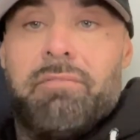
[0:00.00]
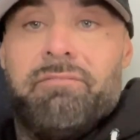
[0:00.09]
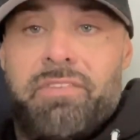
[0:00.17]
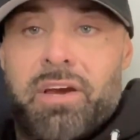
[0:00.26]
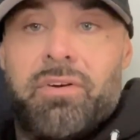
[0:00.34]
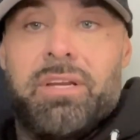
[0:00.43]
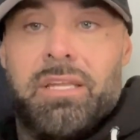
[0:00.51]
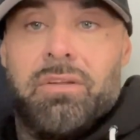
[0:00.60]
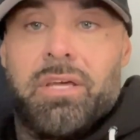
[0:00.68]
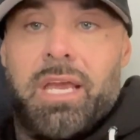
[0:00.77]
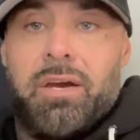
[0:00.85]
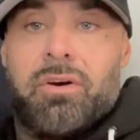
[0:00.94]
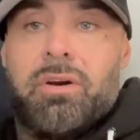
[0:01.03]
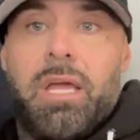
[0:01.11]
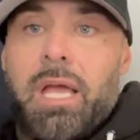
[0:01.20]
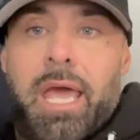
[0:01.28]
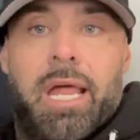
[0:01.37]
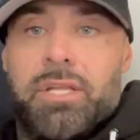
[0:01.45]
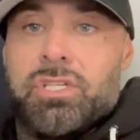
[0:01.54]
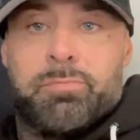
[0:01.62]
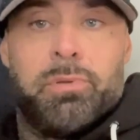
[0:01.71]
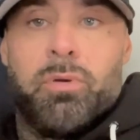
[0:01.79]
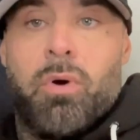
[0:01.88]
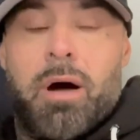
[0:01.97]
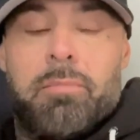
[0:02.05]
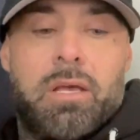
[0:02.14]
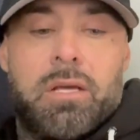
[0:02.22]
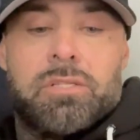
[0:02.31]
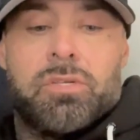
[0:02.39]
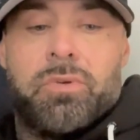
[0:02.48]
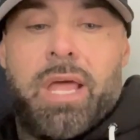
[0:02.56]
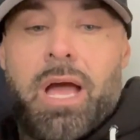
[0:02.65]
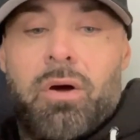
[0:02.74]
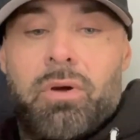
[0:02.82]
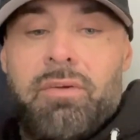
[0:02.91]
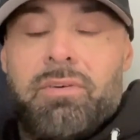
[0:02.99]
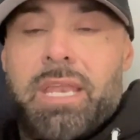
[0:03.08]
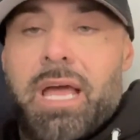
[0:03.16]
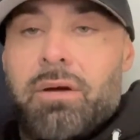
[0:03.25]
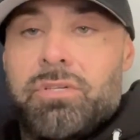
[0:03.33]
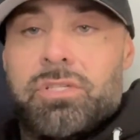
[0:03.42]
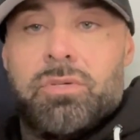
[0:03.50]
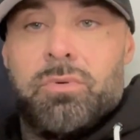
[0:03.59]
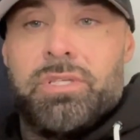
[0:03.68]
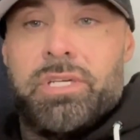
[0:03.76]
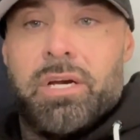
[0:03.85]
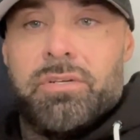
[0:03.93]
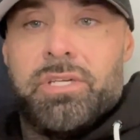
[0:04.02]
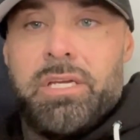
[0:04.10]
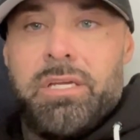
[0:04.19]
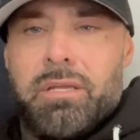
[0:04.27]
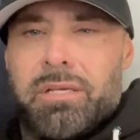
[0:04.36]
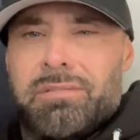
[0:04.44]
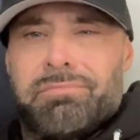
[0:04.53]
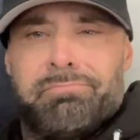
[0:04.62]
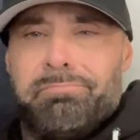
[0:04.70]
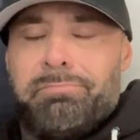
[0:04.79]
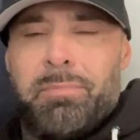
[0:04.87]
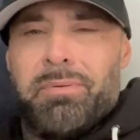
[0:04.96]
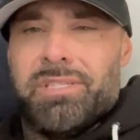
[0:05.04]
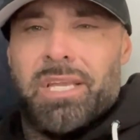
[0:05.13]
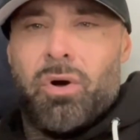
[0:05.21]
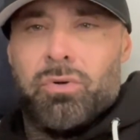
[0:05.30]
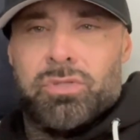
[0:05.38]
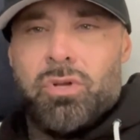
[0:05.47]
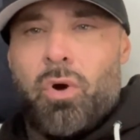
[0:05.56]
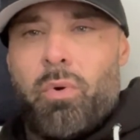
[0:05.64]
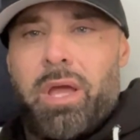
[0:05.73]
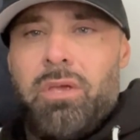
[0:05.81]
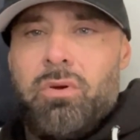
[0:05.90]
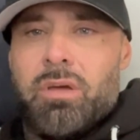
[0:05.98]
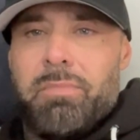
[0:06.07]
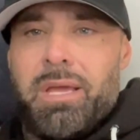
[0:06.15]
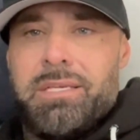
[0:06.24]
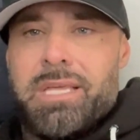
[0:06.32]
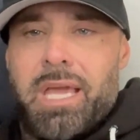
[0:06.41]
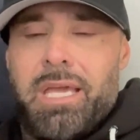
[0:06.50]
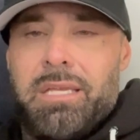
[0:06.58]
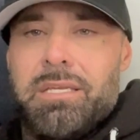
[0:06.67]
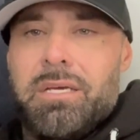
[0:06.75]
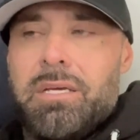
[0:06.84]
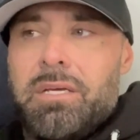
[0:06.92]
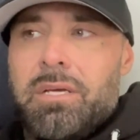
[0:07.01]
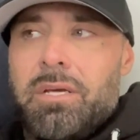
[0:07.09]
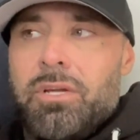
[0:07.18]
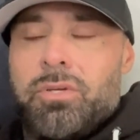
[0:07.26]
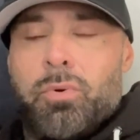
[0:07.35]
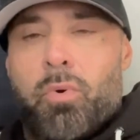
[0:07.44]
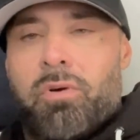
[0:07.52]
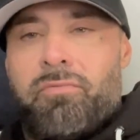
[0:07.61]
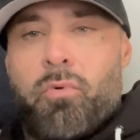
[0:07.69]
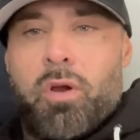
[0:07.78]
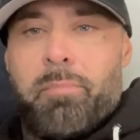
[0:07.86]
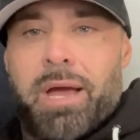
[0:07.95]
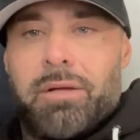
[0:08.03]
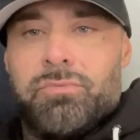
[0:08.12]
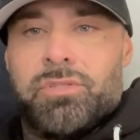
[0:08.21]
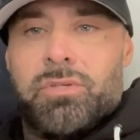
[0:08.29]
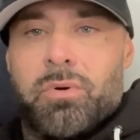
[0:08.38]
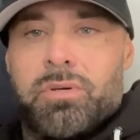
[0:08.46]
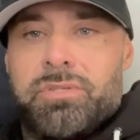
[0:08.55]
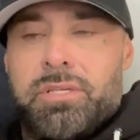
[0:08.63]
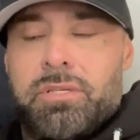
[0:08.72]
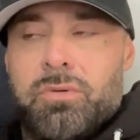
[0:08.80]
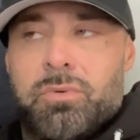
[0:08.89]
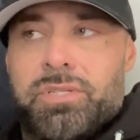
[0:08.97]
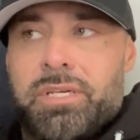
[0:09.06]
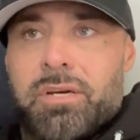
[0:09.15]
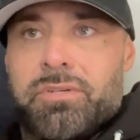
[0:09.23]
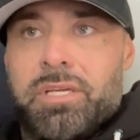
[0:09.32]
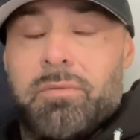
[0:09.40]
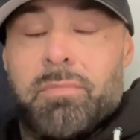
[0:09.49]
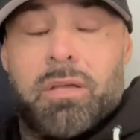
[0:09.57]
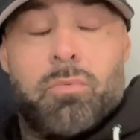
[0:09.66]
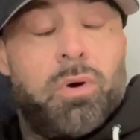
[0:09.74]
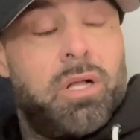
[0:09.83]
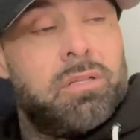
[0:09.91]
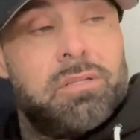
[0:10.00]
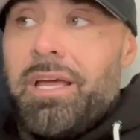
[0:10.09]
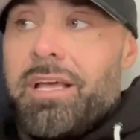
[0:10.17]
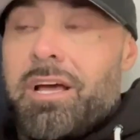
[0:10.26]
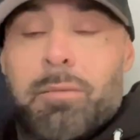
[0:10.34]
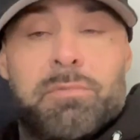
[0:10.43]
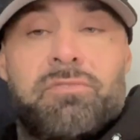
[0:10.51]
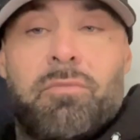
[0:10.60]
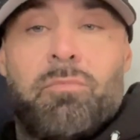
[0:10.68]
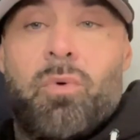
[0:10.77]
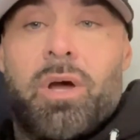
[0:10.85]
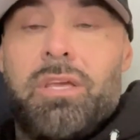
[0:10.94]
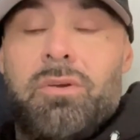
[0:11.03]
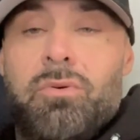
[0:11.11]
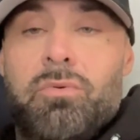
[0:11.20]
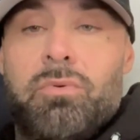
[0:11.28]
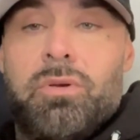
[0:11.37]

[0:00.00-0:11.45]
very little gear, and I just blew up. So now, even now, just doing TRT, like people said, oh, there's no way you can maintain 240 pounds doing TRT. I'm like, well, it comes from what you